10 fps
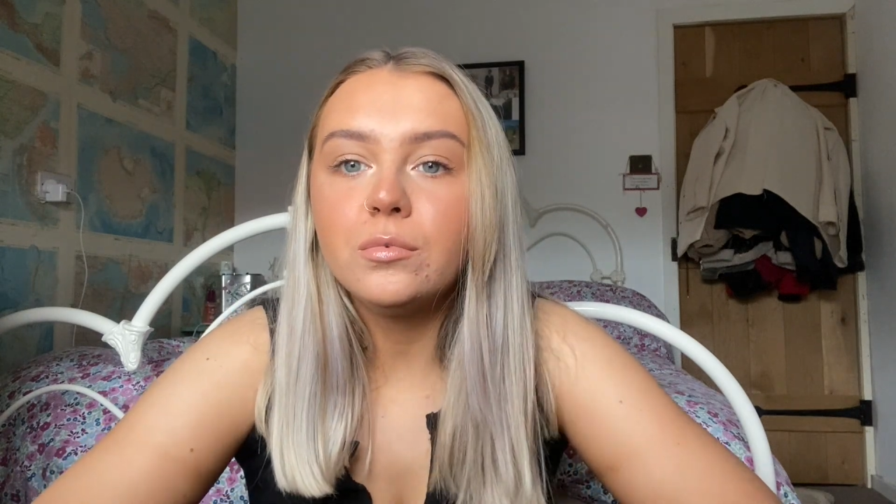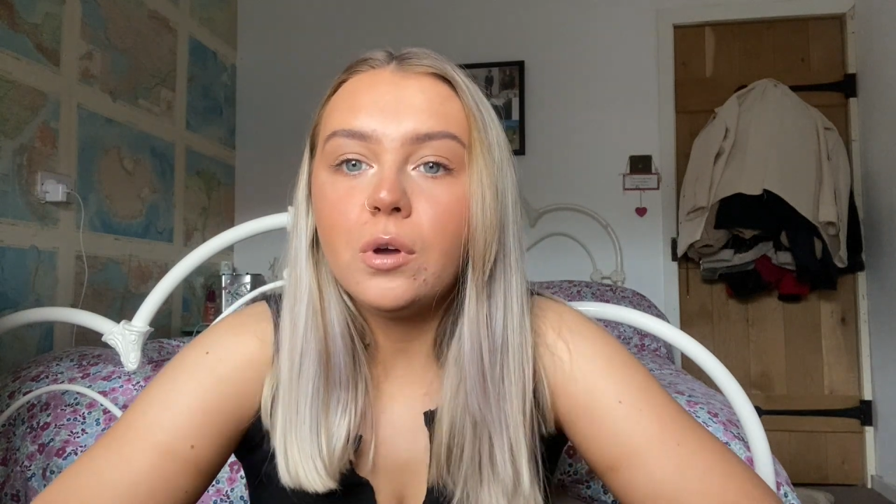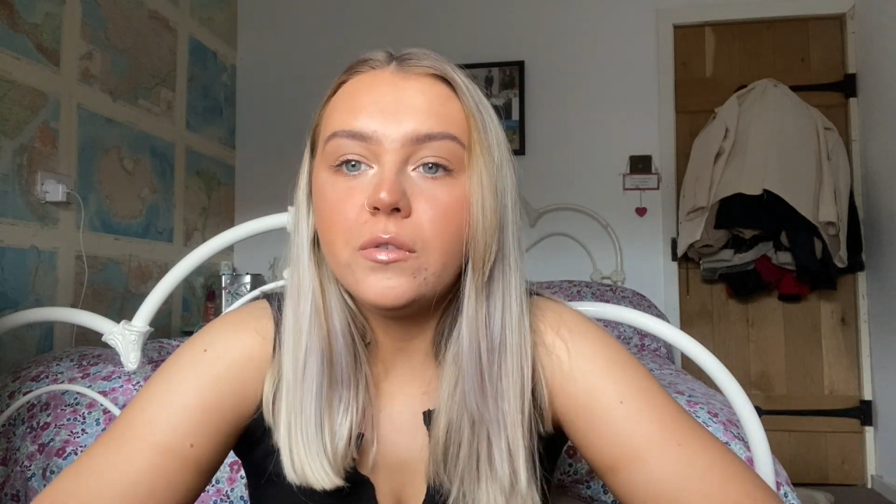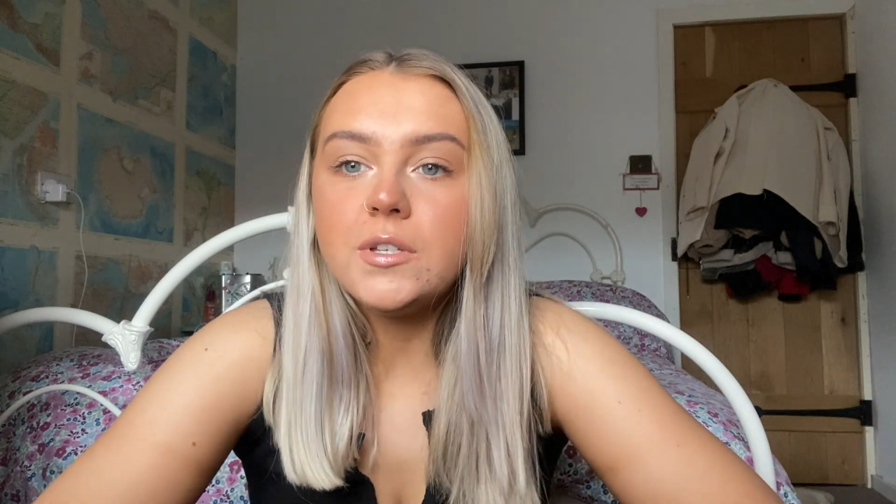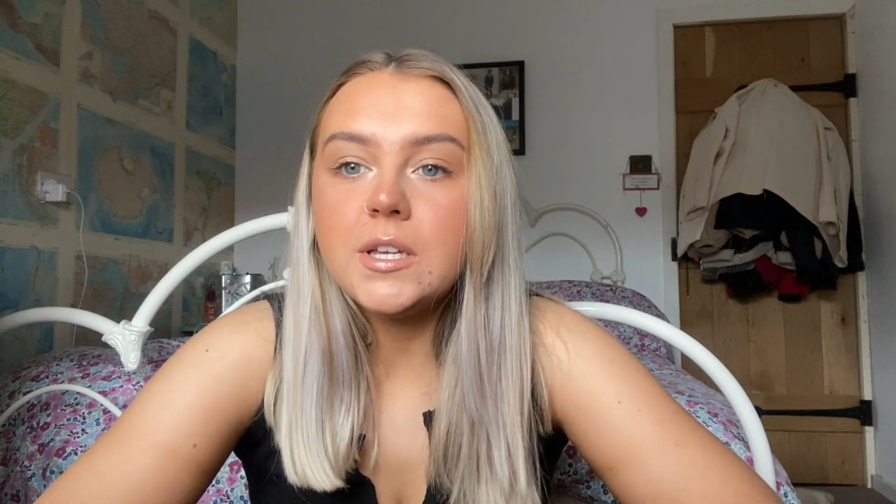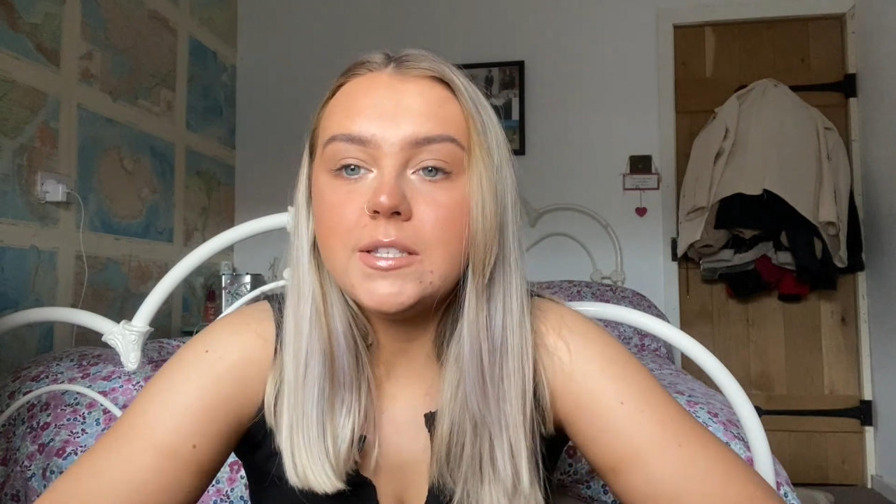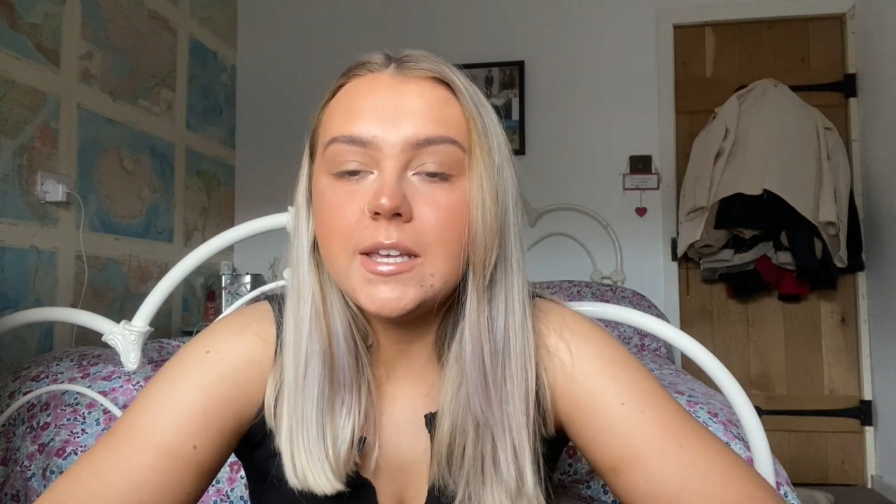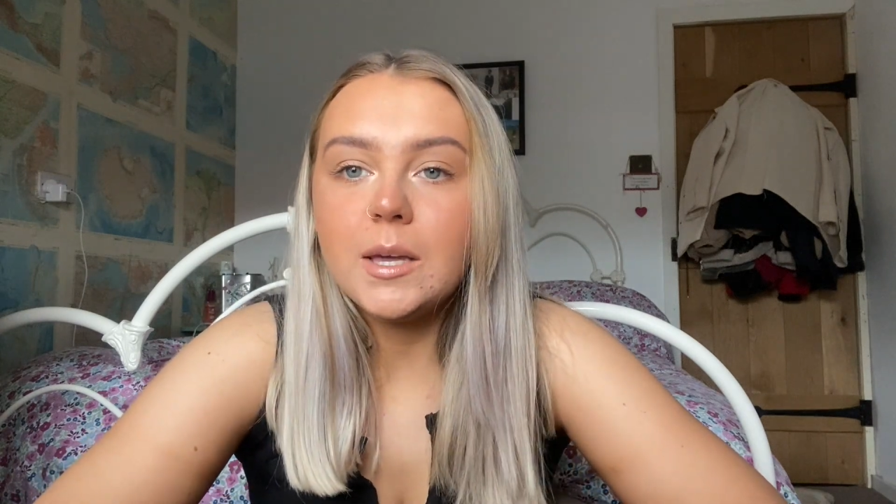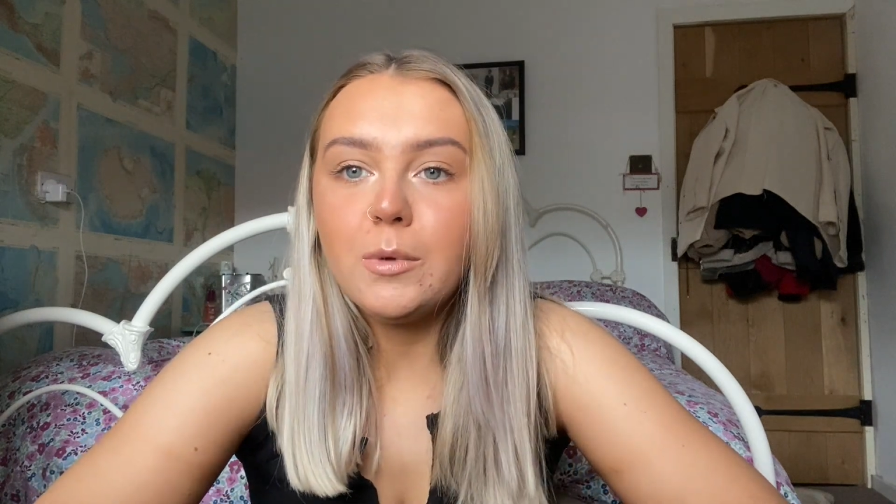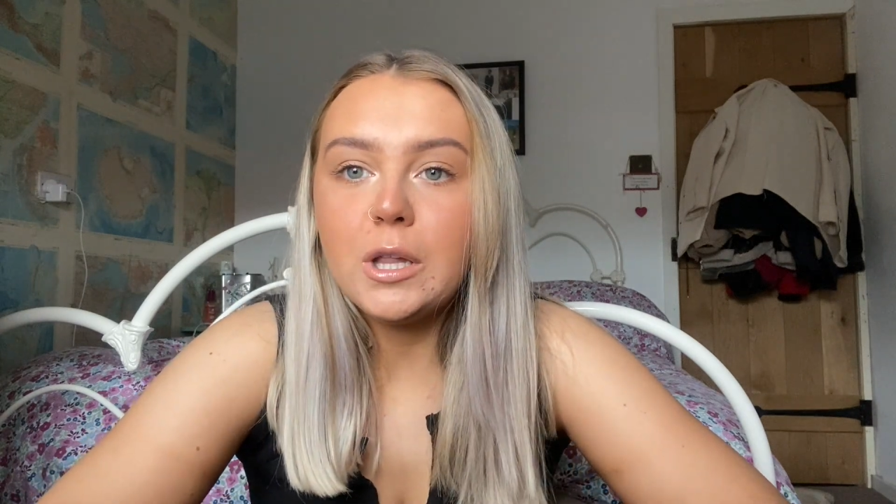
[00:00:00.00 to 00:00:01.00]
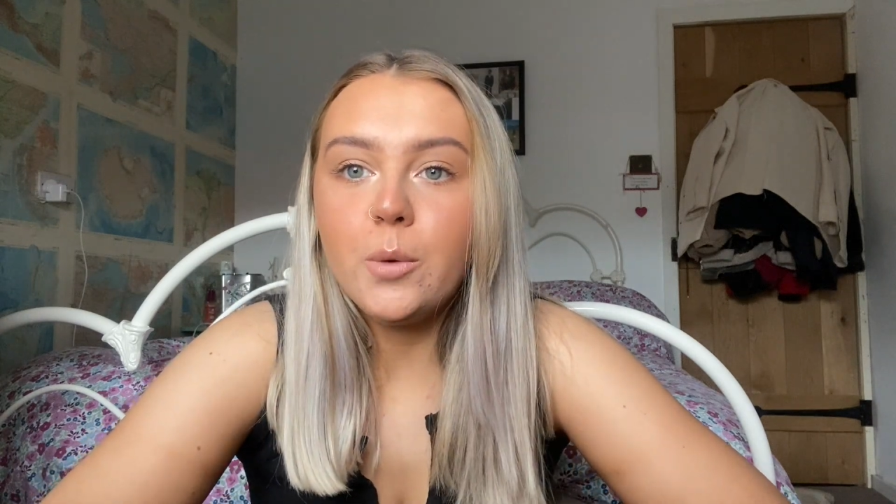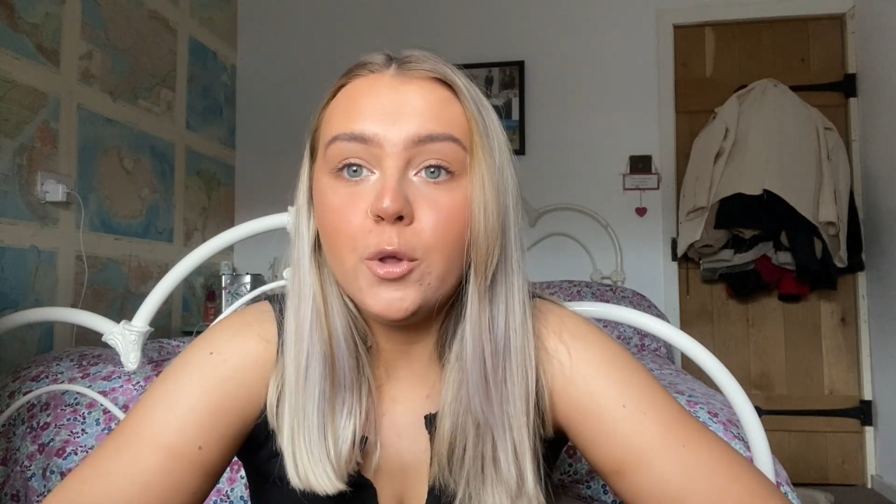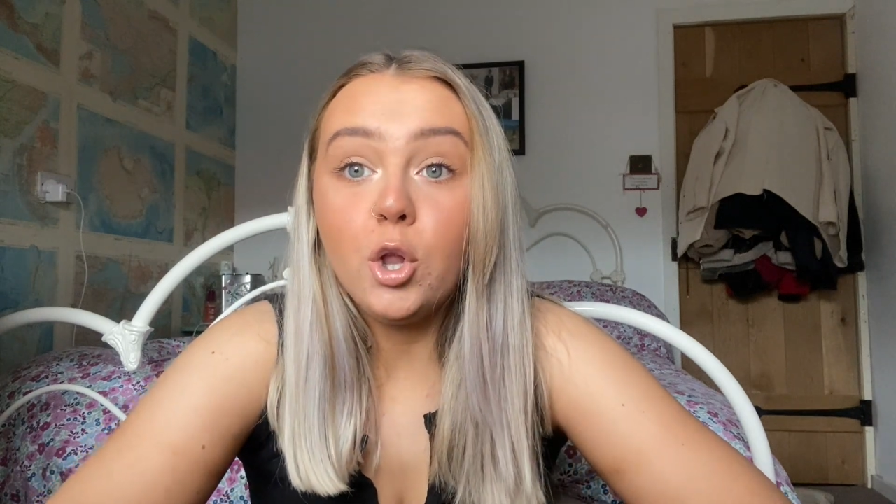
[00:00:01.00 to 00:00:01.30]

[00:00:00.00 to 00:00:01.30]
Obviously it's taking me a little bit